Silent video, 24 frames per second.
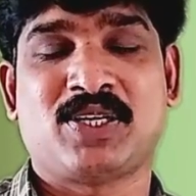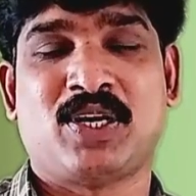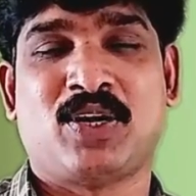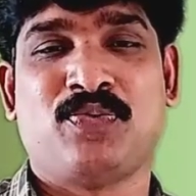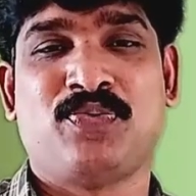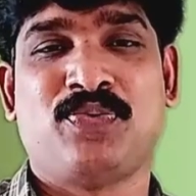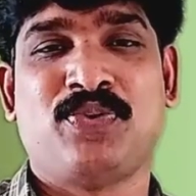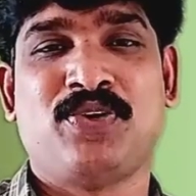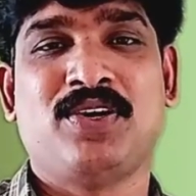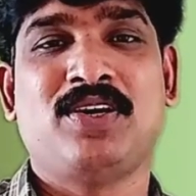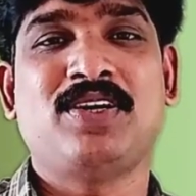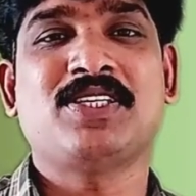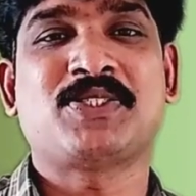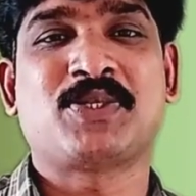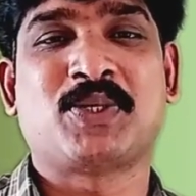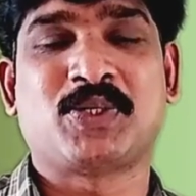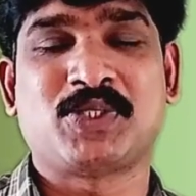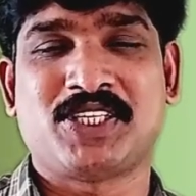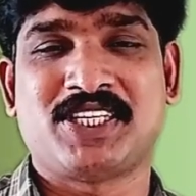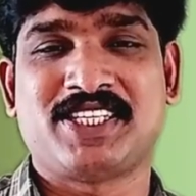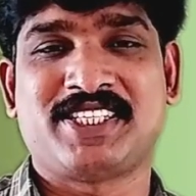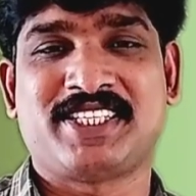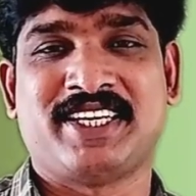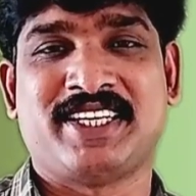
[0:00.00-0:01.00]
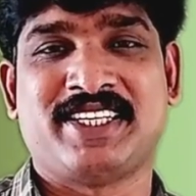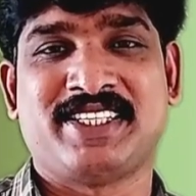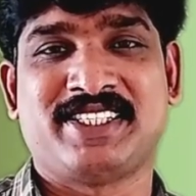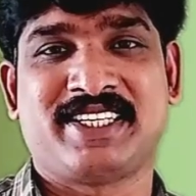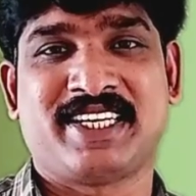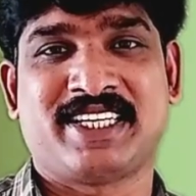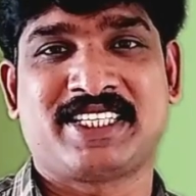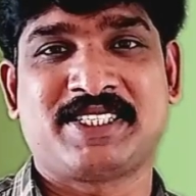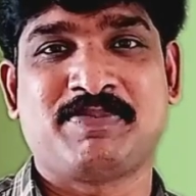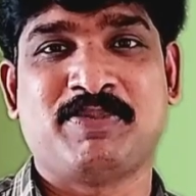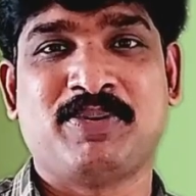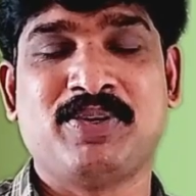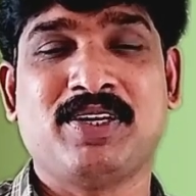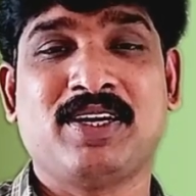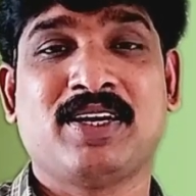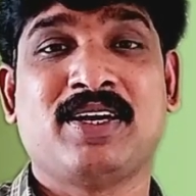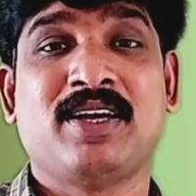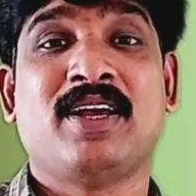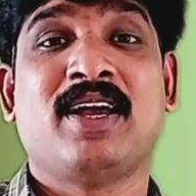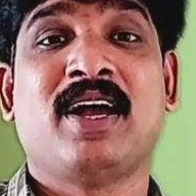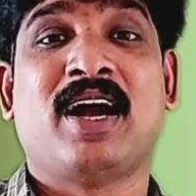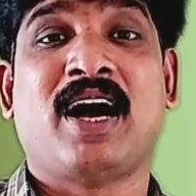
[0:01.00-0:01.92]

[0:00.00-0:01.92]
of your social studies textbook,